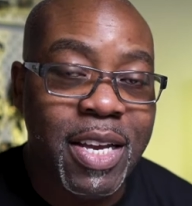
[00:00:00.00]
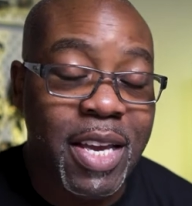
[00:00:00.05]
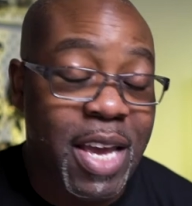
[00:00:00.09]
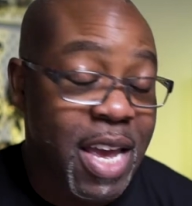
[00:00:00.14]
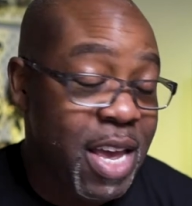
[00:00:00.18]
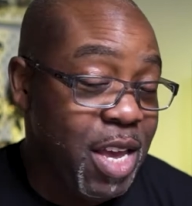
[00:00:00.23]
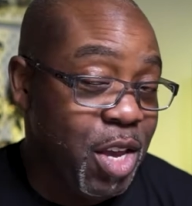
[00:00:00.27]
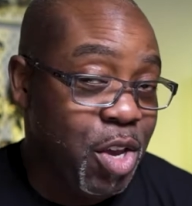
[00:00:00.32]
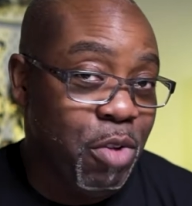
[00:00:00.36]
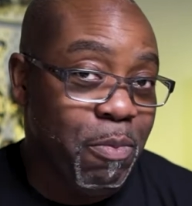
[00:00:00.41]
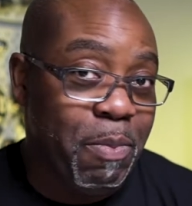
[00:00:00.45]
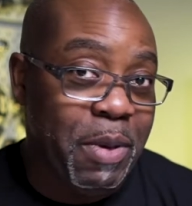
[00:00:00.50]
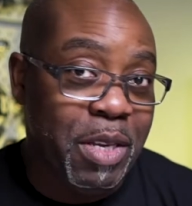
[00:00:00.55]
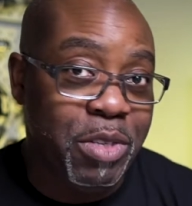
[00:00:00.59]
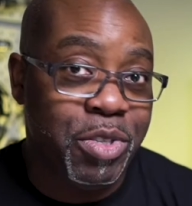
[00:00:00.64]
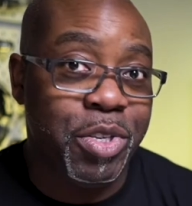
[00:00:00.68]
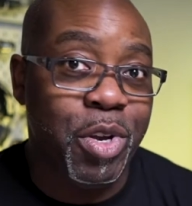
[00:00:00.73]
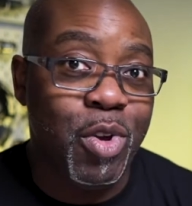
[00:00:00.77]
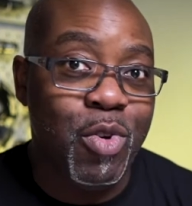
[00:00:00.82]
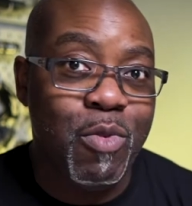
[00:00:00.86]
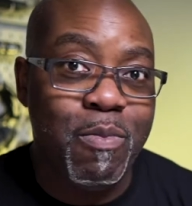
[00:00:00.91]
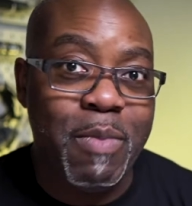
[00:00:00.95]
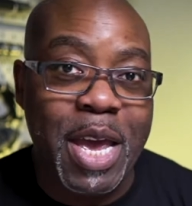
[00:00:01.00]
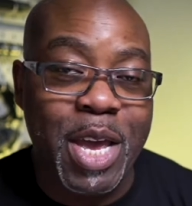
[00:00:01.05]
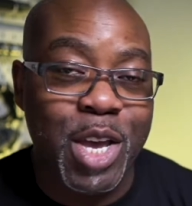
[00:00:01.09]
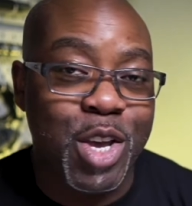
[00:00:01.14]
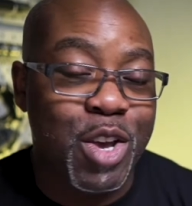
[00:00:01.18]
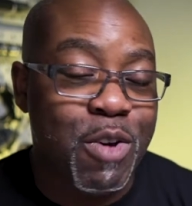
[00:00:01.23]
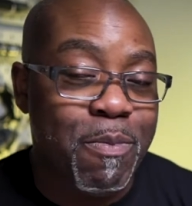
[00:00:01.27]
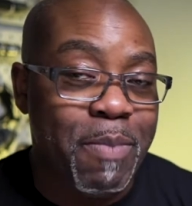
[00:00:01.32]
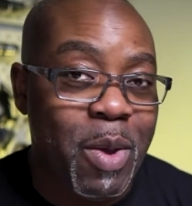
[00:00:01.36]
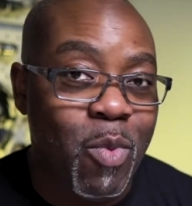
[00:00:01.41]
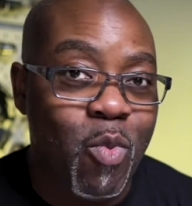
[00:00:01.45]
It could be Zoom, it
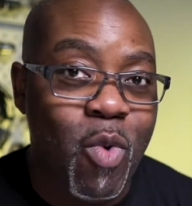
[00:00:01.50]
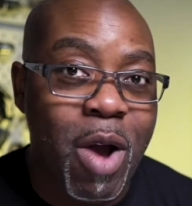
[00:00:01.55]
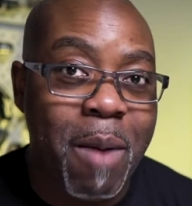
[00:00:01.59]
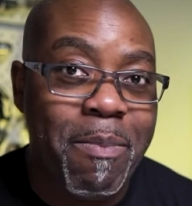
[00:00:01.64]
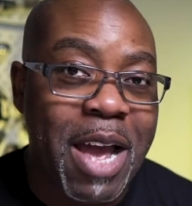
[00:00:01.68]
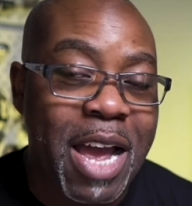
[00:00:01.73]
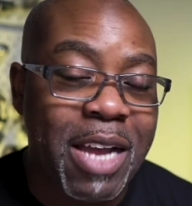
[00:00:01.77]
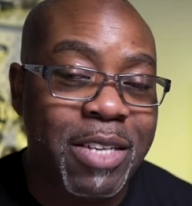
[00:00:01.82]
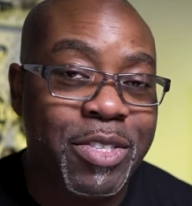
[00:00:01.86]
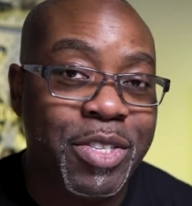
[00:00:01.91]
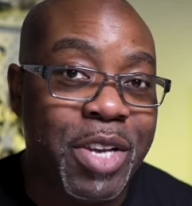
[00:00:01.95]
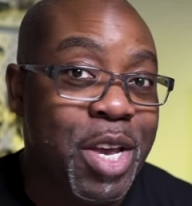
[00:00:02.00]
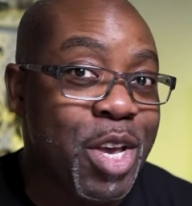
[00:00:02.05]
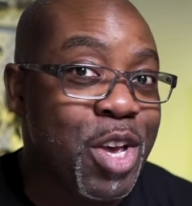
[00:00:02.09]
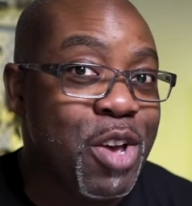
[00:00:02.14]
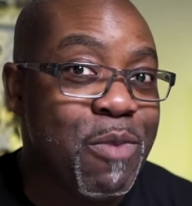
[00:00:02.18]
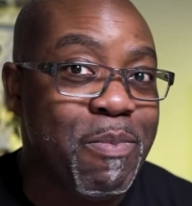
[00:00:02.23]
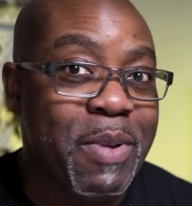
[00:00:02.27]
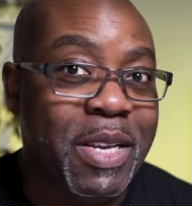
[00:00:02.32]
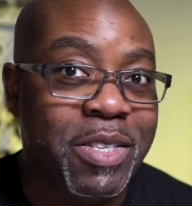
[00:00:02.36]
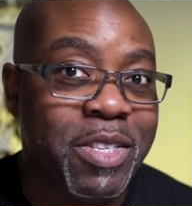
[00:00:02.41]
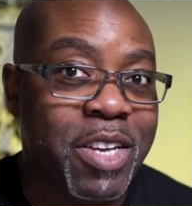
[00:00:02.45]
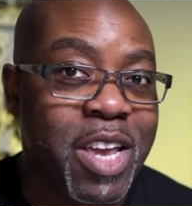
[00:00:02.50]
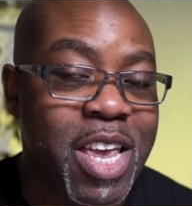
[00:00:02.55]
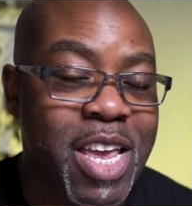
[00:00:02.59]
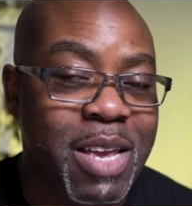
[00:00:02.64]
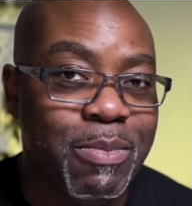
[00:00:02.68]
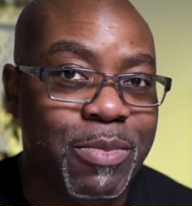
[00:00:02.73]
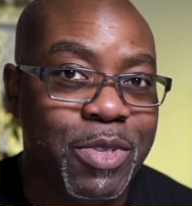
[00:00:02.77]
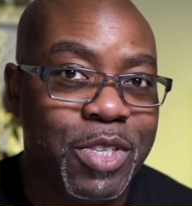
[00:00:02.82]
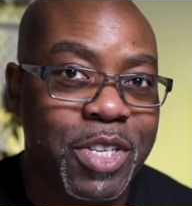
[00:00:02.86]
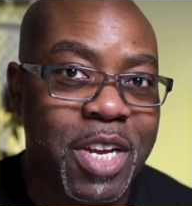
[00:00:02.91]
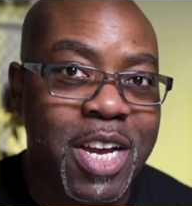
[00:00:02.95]
could be Webex, it could be
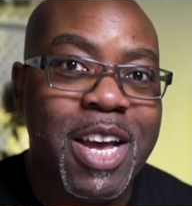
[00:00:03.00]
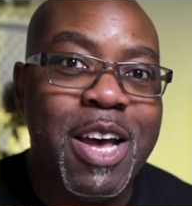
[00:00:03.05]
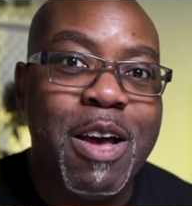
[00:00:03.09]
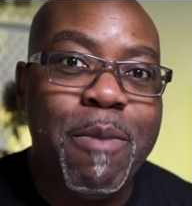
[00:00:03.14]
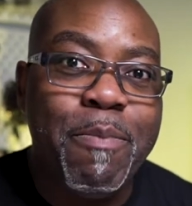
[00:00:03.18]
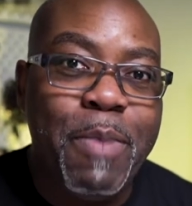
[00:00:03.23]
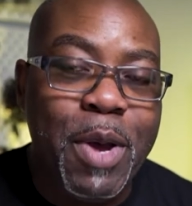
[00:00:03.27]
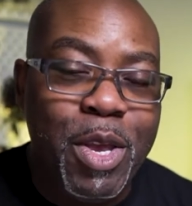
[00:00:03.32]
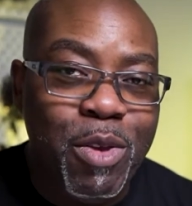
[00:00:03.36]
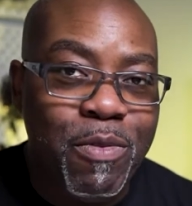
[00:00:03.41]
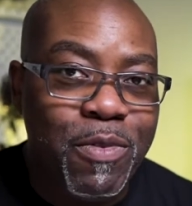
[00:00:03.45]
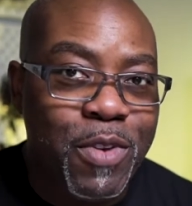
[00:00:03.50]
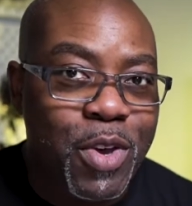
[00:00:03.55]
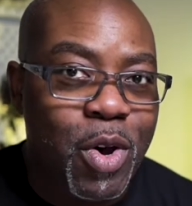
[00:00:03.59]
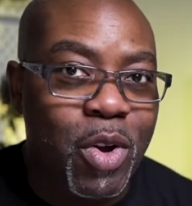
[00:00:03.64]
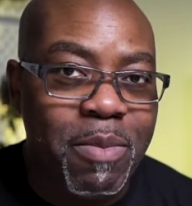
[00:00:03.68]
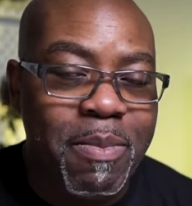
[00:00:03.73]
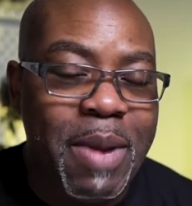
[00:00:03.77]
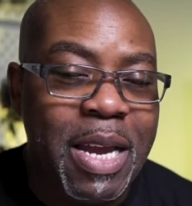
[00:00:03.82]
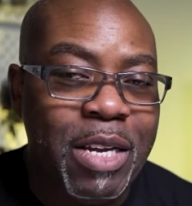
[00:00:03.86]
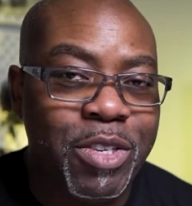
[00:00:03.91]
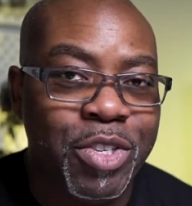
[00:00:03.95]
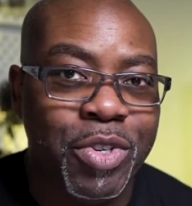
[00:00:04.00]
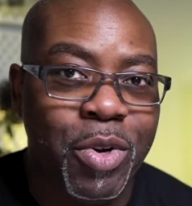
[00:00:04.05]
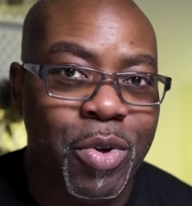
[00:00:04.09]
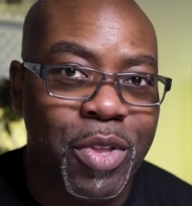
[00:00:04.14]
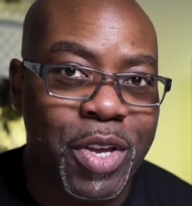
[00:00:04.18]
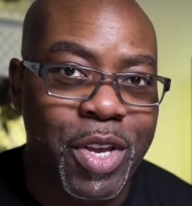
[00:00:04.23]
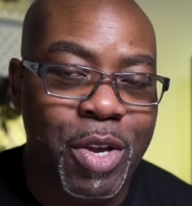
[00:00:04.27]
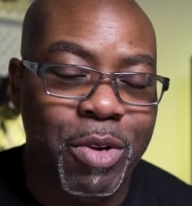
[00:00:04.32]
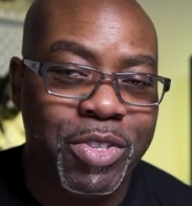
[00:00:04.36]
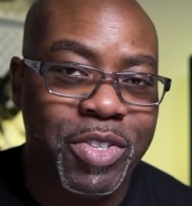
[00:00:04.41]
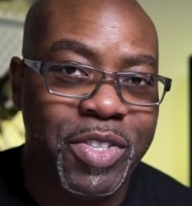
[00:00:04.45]
Teams, but you've got to make sure
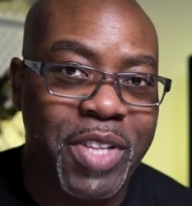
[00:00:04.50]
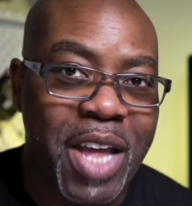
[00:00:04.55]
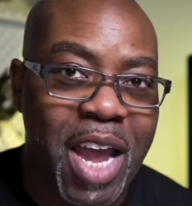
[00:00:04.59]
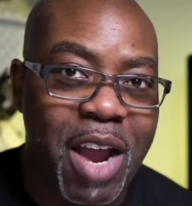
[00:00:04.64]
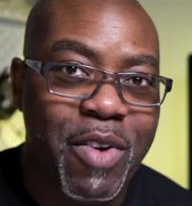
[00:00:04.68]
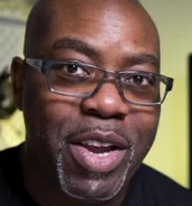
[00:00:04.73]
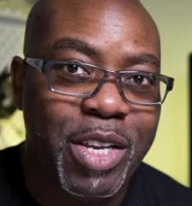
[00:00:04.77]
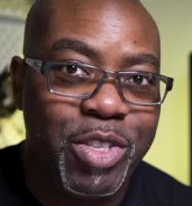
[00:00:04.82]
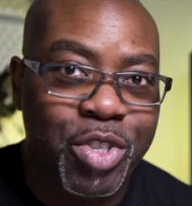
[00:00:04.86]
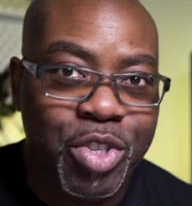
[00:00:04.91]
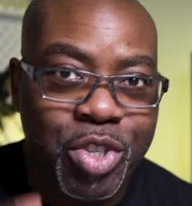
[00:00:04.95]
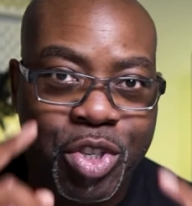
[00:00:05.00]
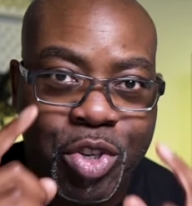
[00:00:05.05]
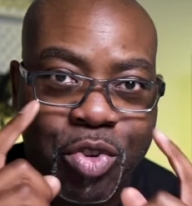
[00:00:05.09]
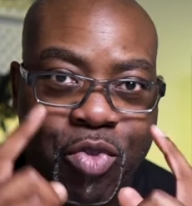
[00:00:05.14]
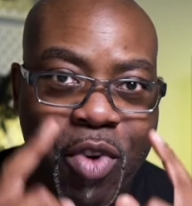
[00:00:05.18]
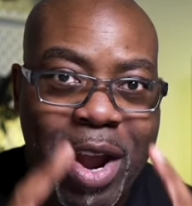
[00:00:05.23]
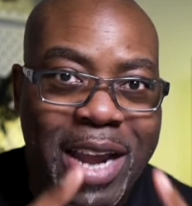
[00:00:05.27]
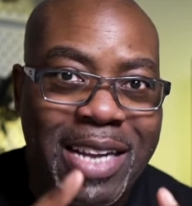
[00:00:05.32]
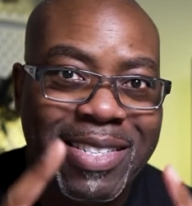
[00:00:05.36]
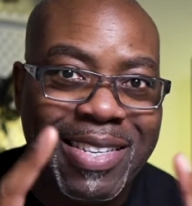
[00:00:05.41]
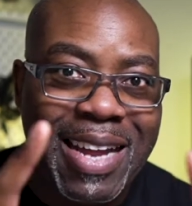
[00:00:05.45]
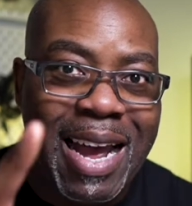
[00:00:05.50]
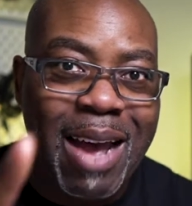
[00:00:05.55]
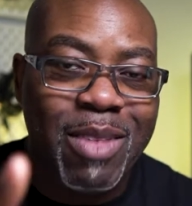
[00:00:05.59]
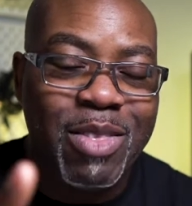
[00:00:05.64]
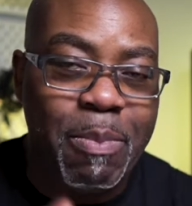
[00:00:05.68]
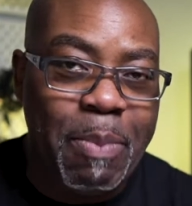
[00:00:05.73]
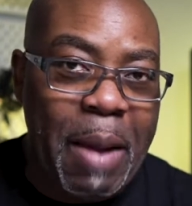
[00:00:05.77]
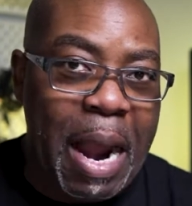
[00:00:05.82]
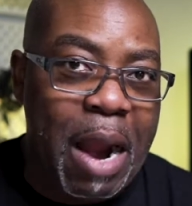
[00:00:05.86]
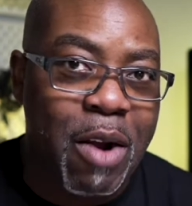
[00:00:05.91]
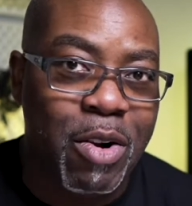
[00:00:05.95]
that you're staring straight down the
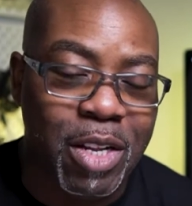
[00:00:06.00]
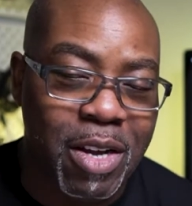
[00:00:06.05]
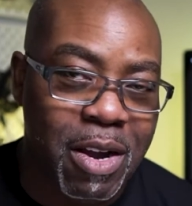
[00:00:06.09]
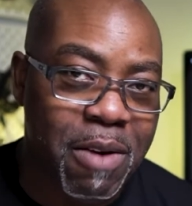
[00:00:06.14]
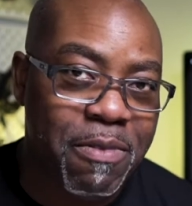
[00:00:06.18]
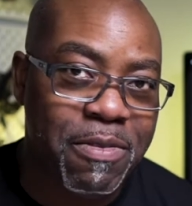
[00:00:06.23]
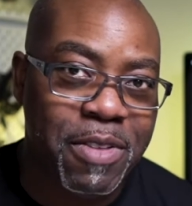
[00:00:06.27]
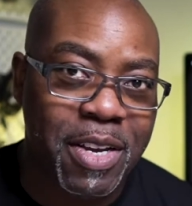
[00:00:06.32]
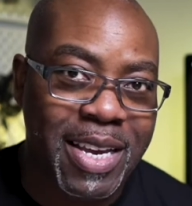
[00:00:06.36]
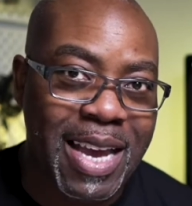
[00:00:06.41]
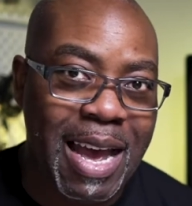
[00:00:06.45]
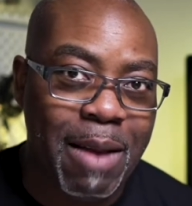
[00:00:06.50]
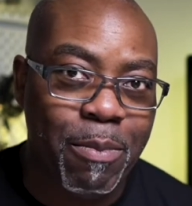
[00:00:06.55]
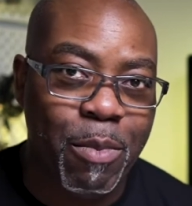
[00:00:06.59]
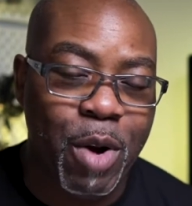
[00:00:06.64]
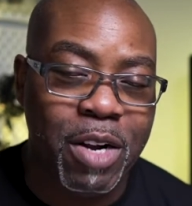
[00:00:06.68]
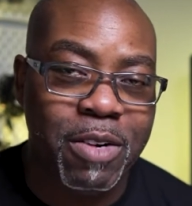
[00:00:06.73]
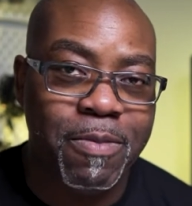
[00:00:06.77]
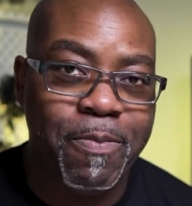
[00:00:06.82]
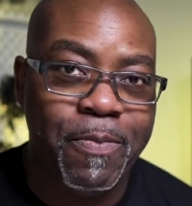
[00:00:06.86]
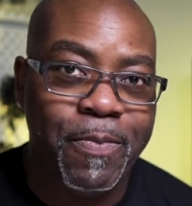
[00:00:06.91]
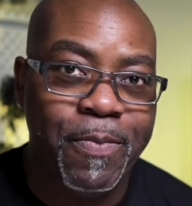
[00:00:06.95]
barrel of the camera.